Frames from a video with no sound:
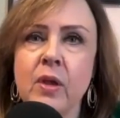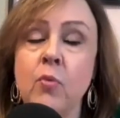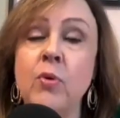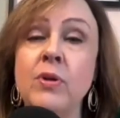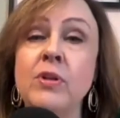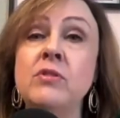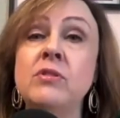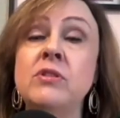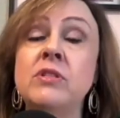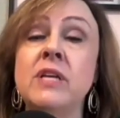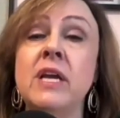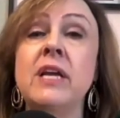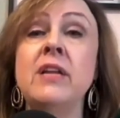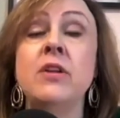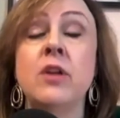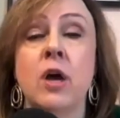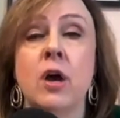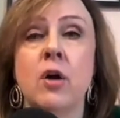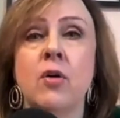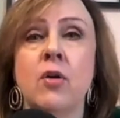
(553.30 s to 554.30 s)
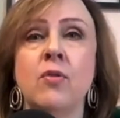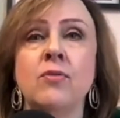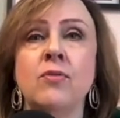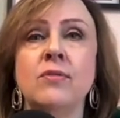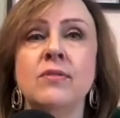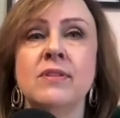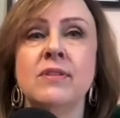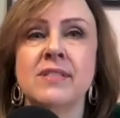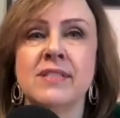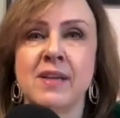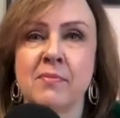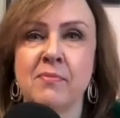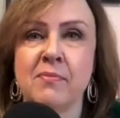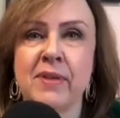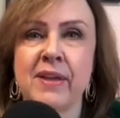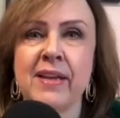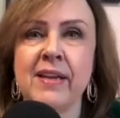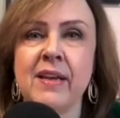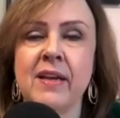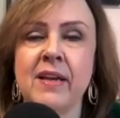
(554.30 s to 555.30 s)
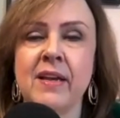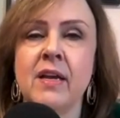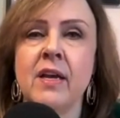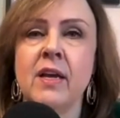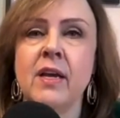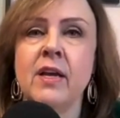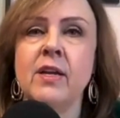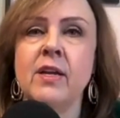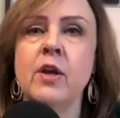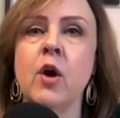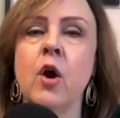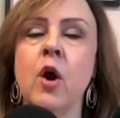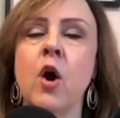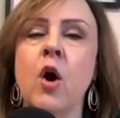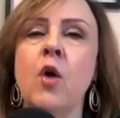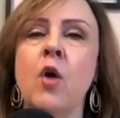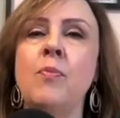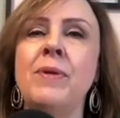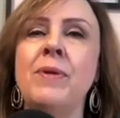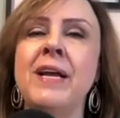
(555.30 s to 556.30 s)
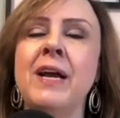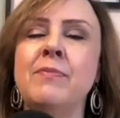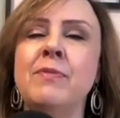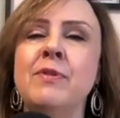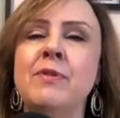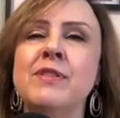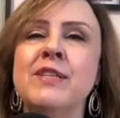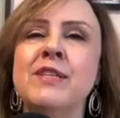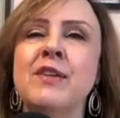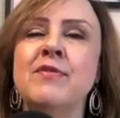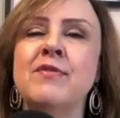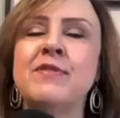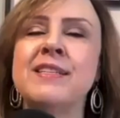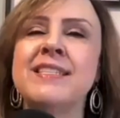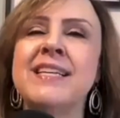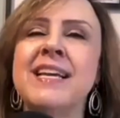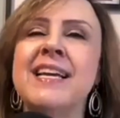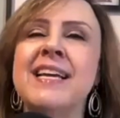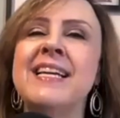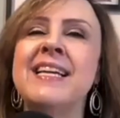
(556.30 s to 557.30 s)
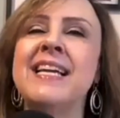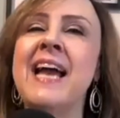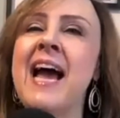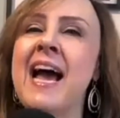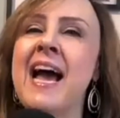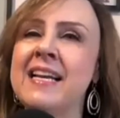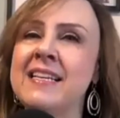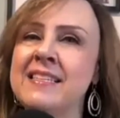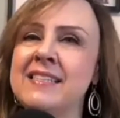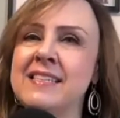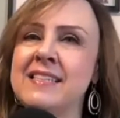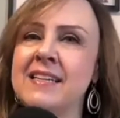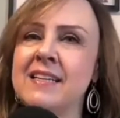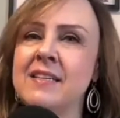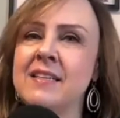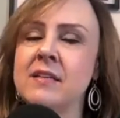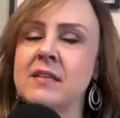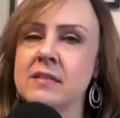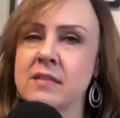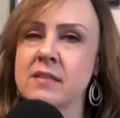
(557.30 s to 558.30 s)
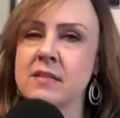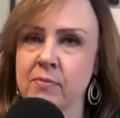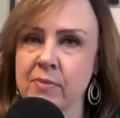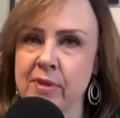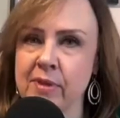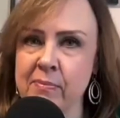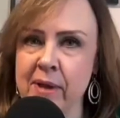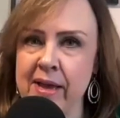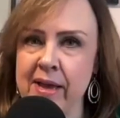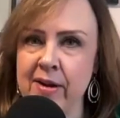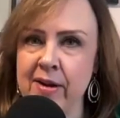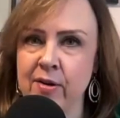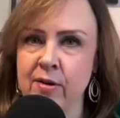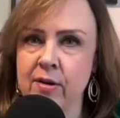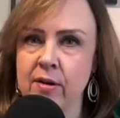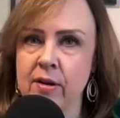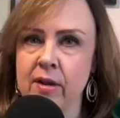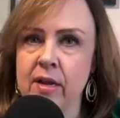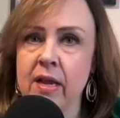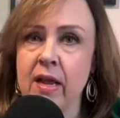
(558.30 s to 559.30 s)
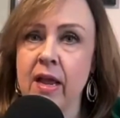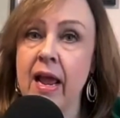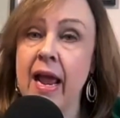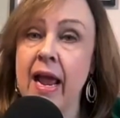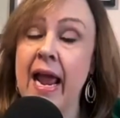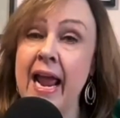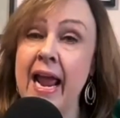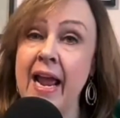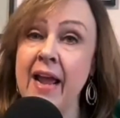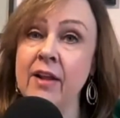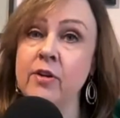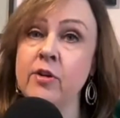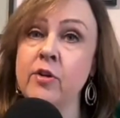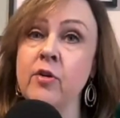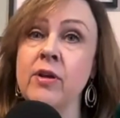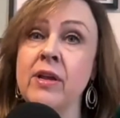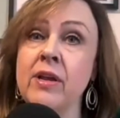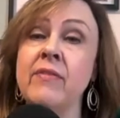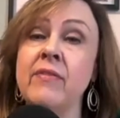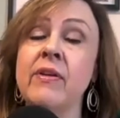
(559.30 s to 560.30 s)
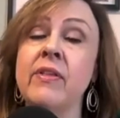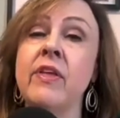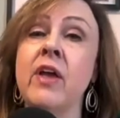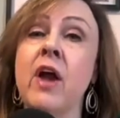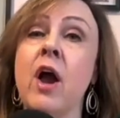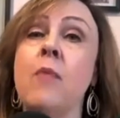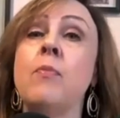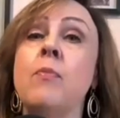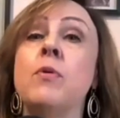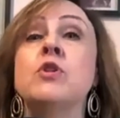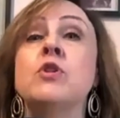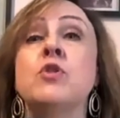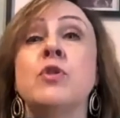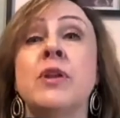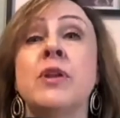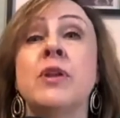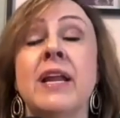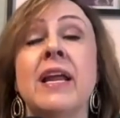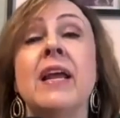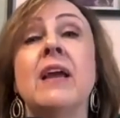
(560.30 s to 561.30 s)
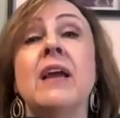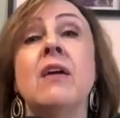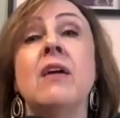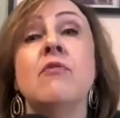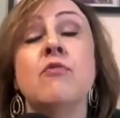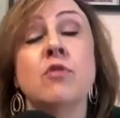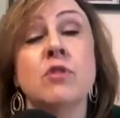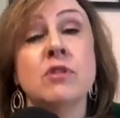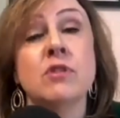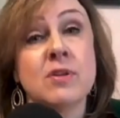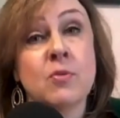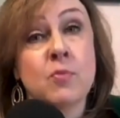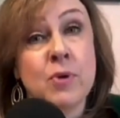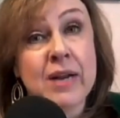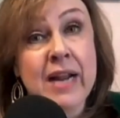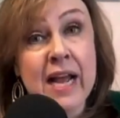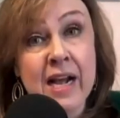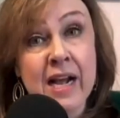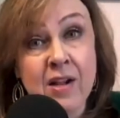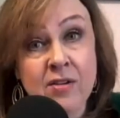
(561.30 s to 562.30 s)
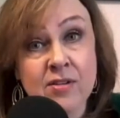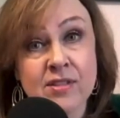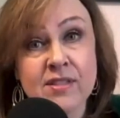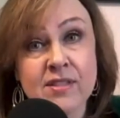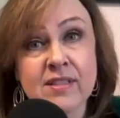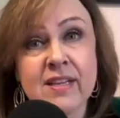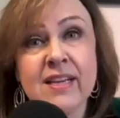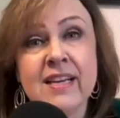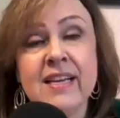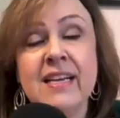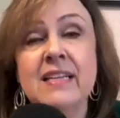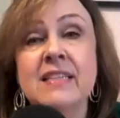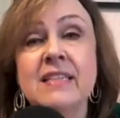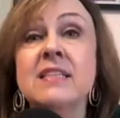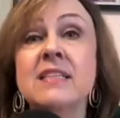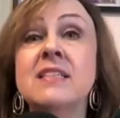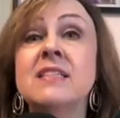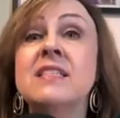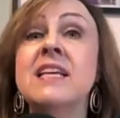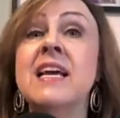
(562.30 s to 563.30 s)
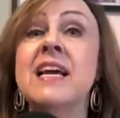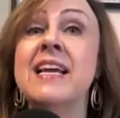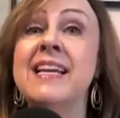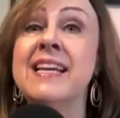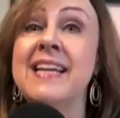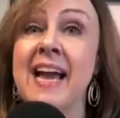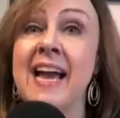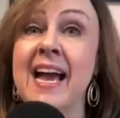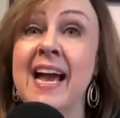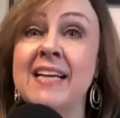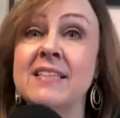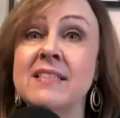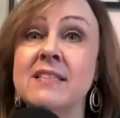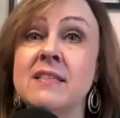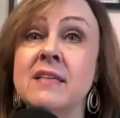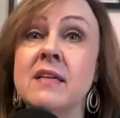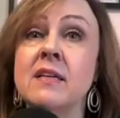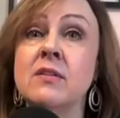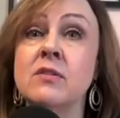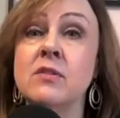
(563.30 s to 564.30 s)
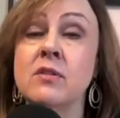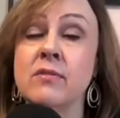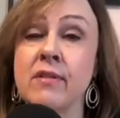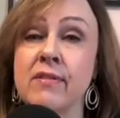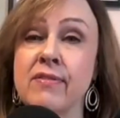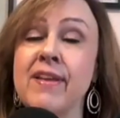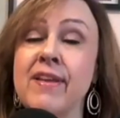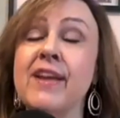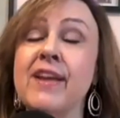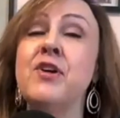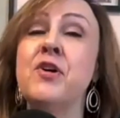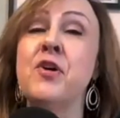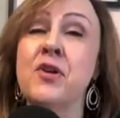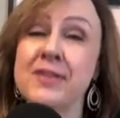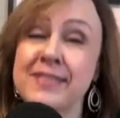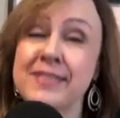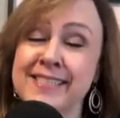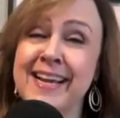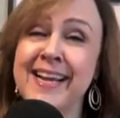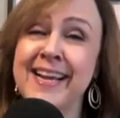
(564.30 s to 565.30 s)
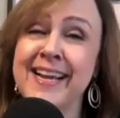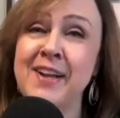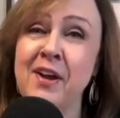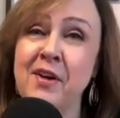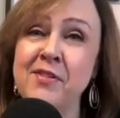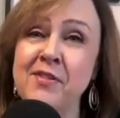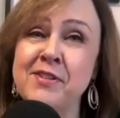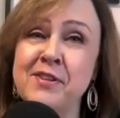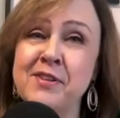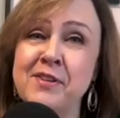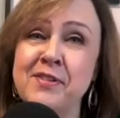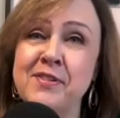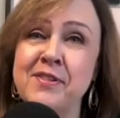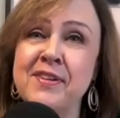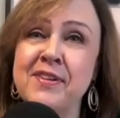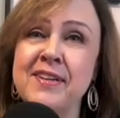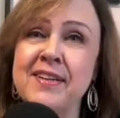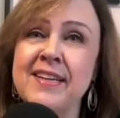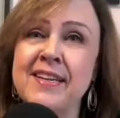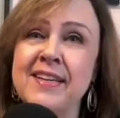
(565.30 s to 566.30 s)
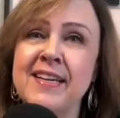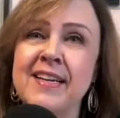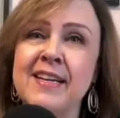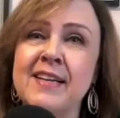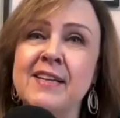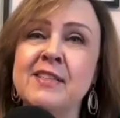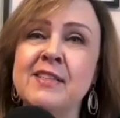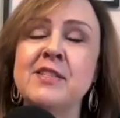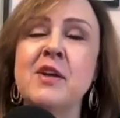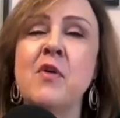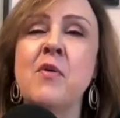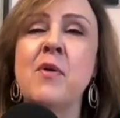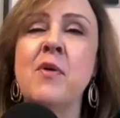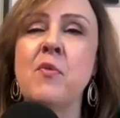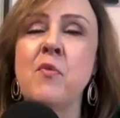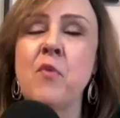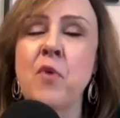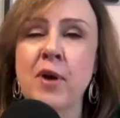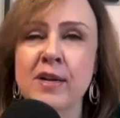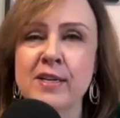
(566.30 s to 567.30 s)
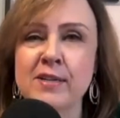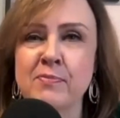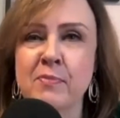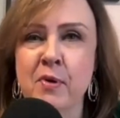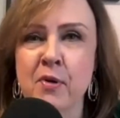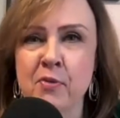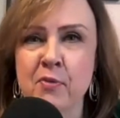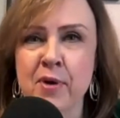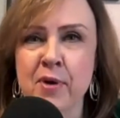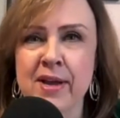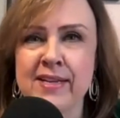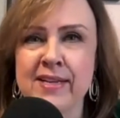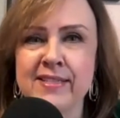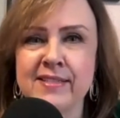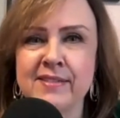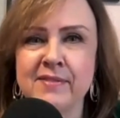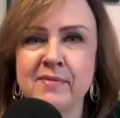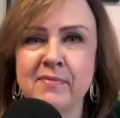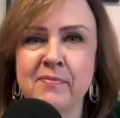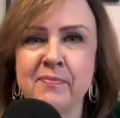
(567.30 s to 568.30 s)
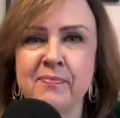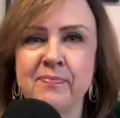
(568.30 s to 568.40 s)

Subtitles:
When you say no to something, you're opening up yourself to say yes to something better. And you're giving the opportunity for someone else to say yes to the thing you're saying no to. So it works both ways.